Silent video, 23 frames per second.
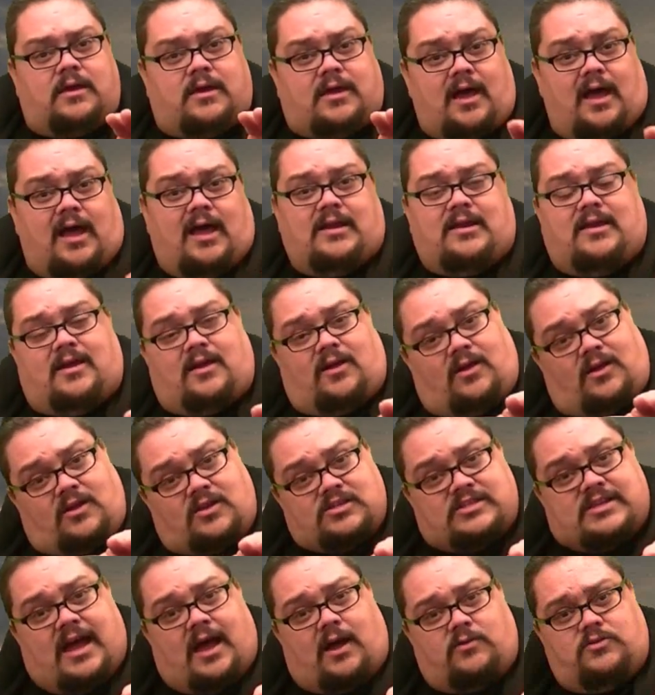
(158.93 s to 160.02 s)
God
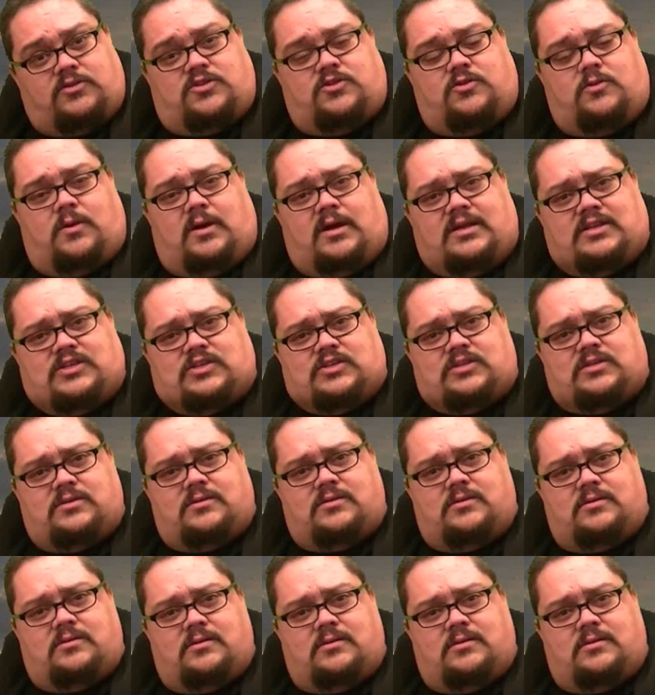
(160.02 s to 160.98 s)
calls out to us.